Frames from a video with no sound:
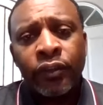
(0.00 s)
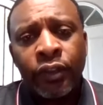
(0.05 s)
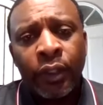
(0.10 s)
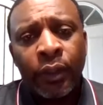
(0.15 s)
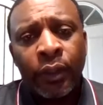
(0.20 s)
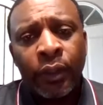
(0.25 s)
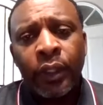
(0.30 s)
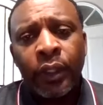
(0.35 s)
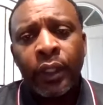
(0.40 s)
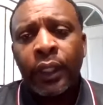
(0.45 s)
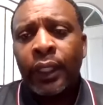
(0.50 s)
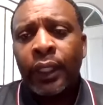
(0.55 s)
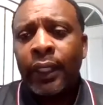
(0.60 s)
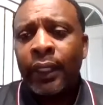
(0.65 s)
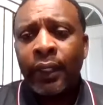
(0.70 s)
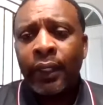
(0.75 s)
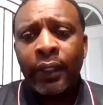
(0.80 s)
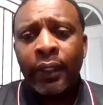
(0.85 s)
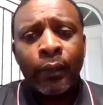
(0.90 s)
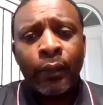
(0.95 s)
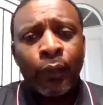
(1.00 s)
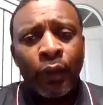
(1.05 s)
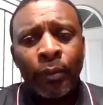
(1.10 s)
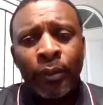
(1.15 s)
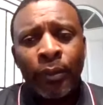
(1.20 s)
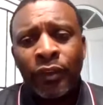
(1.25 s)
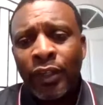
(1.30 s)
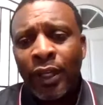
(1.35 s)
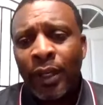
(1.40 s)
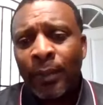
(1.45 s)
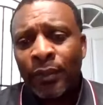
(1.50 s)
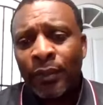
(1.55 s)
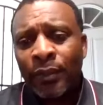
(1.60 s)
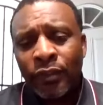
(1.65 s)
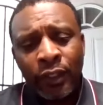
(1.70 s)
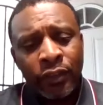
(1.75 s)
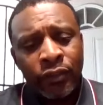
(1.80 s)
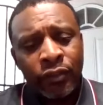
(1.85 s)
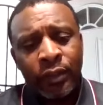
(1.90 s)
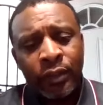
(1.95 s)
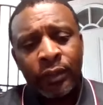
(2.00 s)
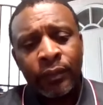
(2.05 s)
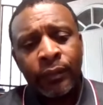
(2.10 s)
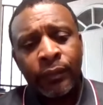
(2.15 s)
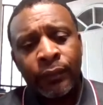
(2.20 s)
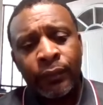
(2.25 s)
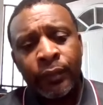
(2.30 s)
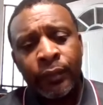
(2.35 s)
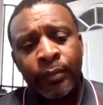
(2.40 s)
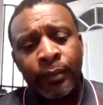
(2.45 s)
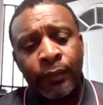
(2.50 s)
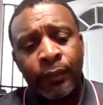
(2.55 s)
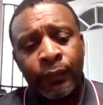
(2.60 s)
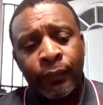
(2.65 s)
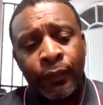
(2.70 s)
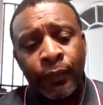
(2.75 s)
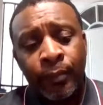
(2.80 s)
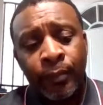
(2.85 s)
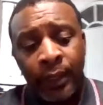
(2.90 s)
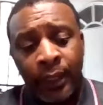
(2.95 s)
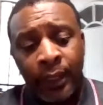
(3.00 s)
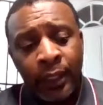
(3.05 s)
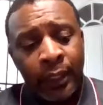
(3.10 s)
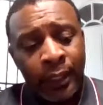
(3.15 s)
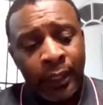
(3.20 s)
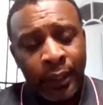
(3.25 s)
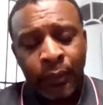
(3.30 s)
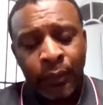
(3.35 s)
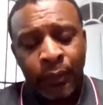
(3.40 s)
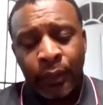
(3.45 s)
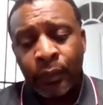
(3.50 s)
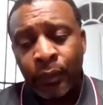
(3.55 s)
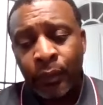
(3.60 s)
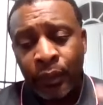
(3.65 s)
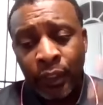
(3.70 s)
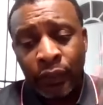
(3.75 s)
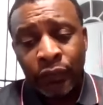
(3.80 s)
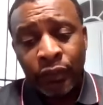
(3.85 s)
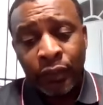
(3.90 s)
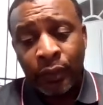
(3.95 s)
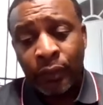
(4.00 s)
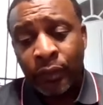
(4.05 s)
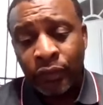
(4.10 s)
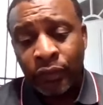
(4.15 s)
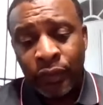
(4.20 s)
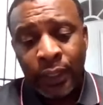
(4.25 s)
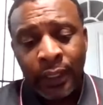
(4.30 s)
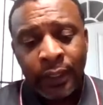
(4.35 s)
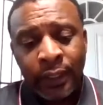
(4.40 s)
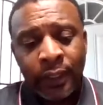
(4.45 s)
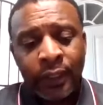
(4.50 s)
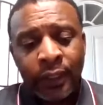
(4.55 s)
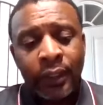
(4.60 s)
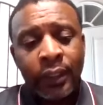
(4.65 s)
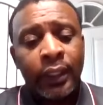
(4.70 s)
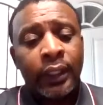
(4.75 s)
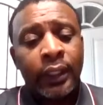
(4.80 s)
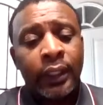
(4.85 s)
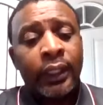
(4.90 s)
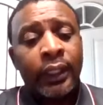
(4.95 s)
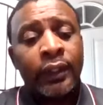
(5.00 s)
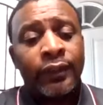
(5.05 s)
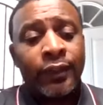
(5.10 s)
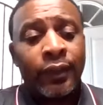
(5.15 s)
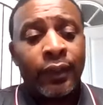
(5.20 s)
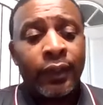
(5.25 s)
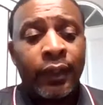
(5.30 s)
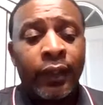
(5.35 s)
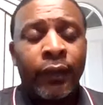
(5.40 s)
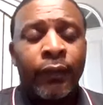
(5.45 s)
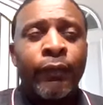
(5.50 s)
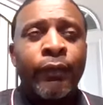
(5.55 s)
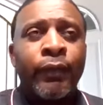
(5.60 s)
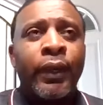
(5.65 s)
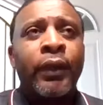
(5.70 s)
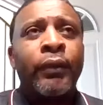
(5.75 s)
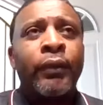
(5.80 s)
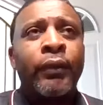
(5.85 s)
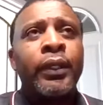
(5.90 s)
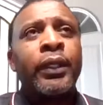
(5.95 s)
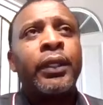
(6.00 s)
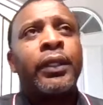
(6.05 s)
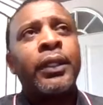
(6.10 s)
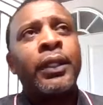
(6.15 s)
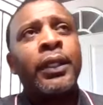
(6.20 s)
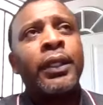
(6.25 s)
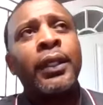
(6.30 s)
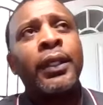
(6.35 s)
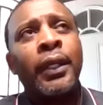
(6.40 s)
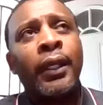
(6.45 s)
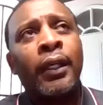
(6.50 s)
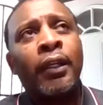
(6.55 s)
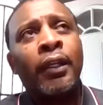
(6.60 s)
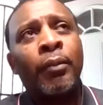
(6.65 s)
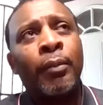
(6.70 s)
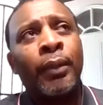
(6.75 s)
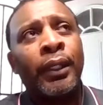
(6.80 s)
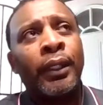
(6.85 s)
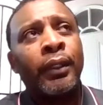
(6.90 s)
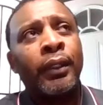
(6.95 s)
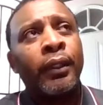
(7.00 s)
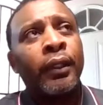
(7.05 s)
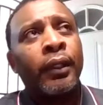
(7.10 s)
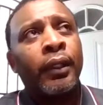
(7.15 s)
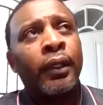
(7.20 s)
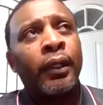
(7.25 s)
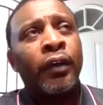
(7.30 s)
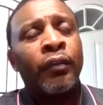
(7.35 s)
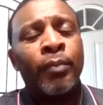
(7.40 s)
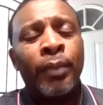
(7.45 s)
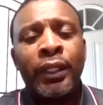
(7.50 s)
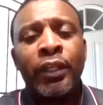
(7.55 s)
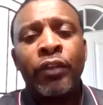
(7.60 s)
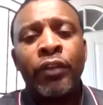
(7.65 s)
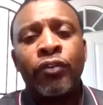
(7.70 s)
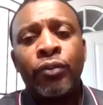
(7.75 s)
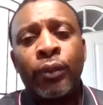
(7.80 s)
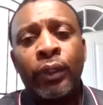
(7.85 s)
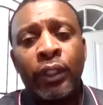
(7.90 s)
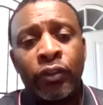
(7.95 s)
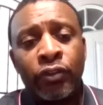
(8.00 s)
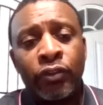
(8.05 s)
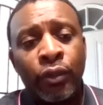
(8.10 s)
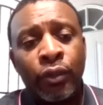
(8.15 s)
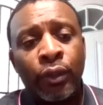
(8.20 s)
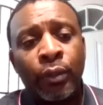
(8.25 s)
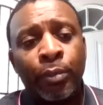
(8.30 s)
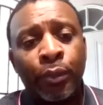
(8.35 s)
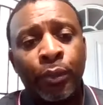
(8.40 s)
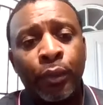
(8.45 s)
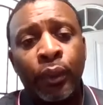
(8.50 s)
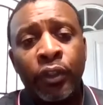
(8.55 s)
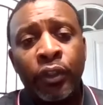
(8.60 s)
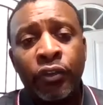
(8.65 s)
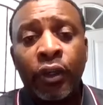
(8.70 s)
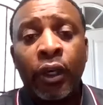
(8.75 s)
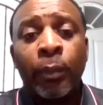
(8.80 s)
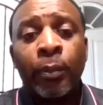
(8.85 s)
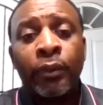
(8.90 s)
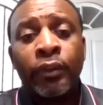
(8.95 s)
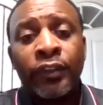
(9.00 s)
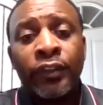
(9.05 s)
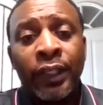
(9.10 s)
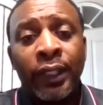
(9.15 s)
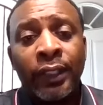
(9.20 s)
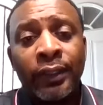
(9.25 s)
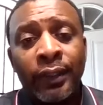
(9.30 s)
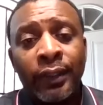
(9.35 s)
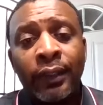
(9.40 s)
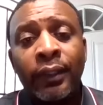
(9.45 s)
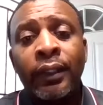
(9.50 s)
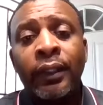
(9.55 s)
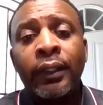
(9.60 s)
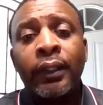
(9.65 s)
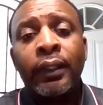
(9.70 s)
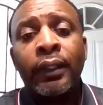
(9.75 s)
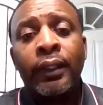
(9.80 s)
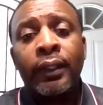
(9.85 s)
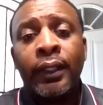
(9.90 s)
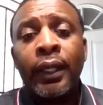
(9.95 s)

So workman's compensation for me and anyone who doesn't understand it, it's a very key element of making sure that your employees are protected.